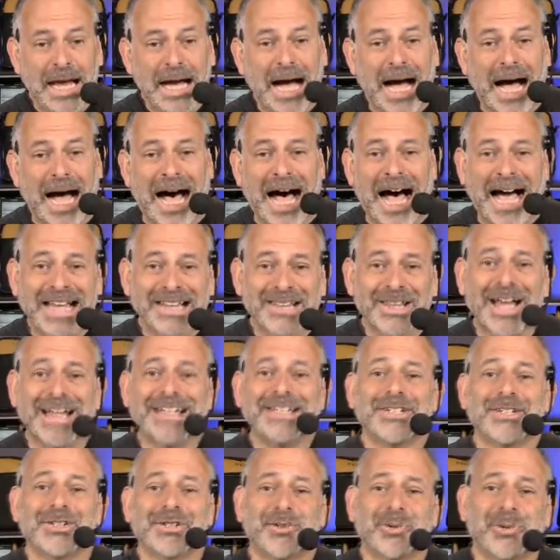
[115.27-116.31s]
I like
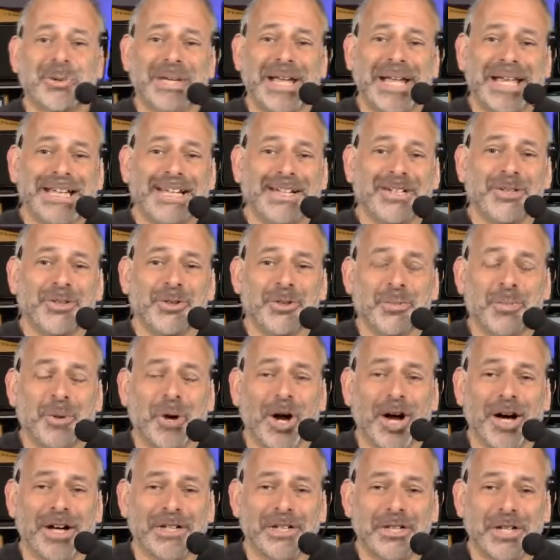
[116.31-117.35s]
to create a new
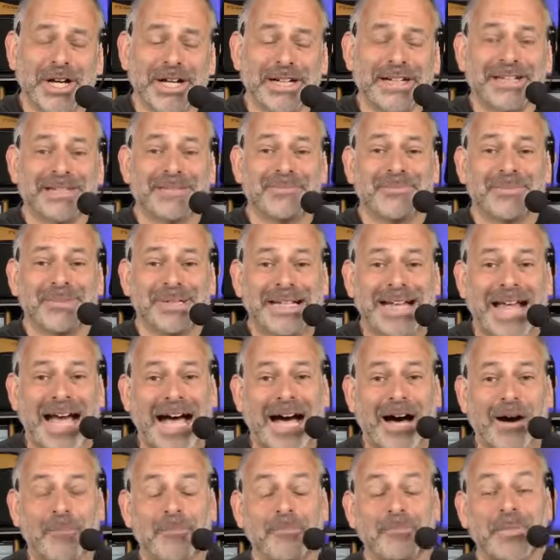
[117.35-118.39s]
project.
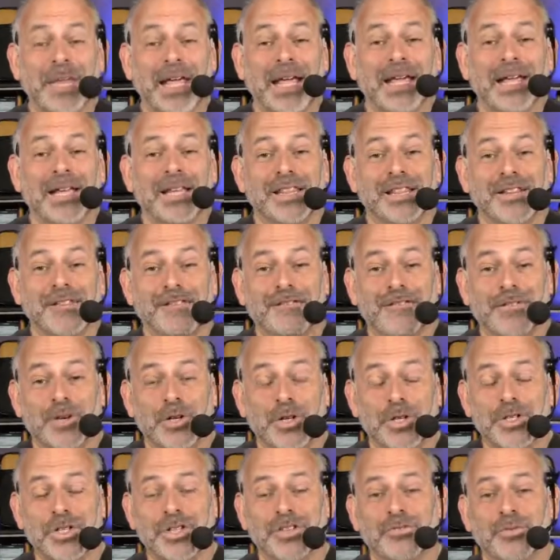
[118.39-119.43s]
Now, the
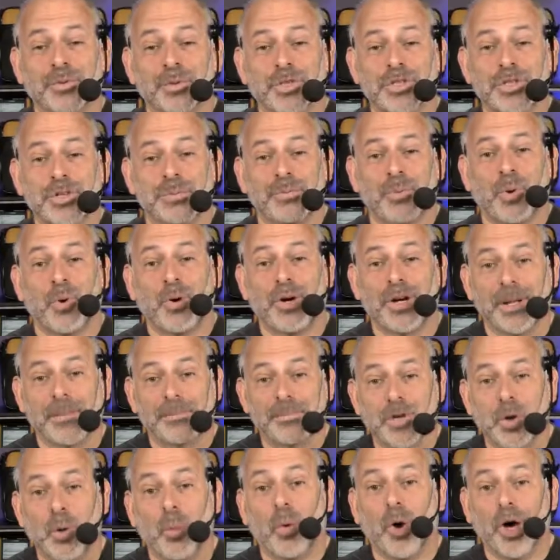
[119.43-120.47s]
Versive will support up
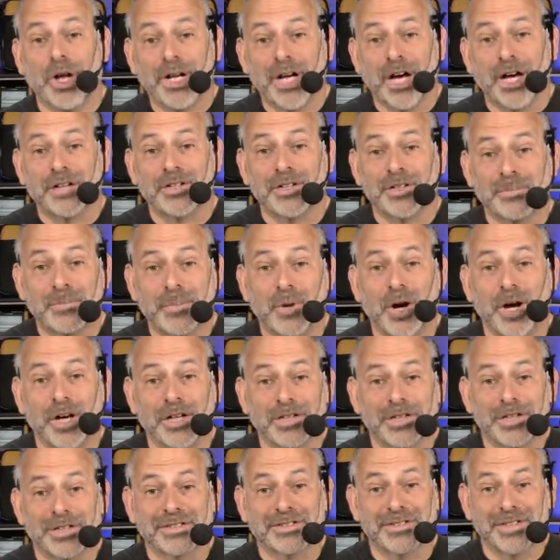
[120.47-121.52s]
to 100
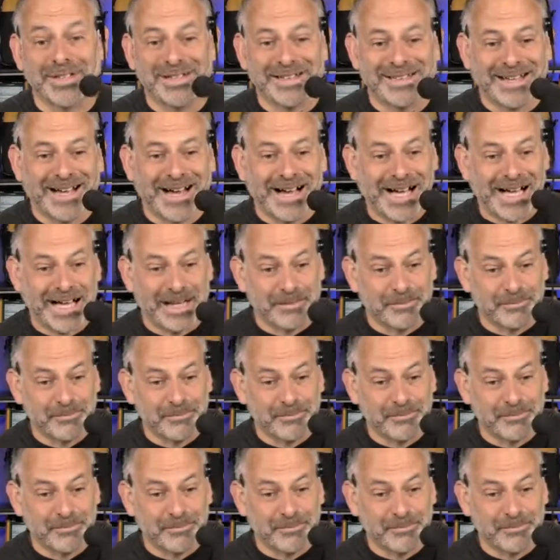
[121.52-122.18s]
projects at a time.